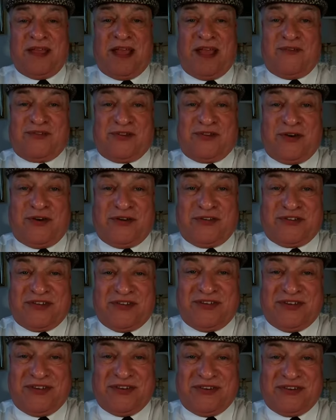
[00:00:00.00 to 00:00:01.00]
Of course
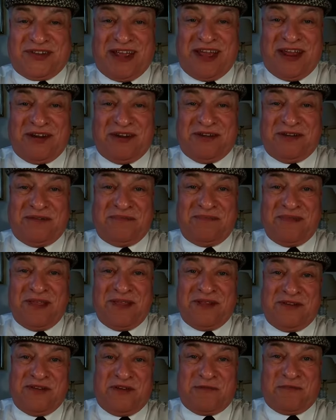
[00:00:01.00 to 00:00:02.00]
it is, Karen.
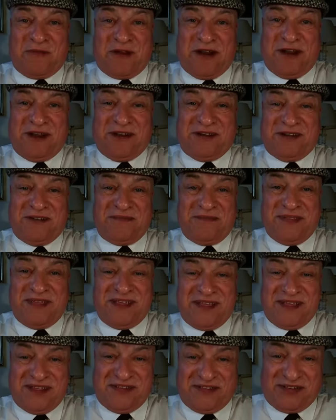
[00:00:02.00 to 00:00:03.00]
Your brain
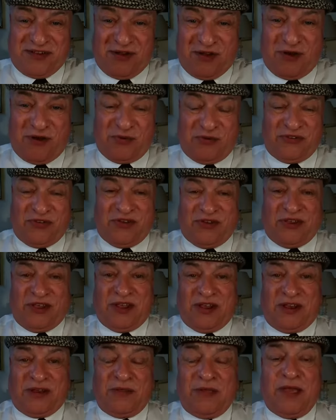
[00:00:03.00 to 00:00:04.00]
is always in
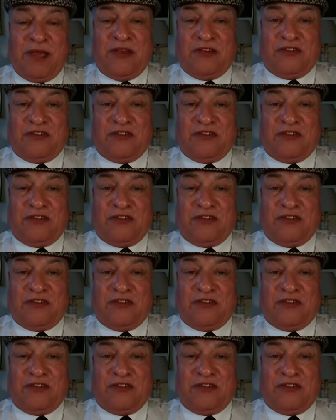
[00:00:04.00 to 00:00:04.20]
gear.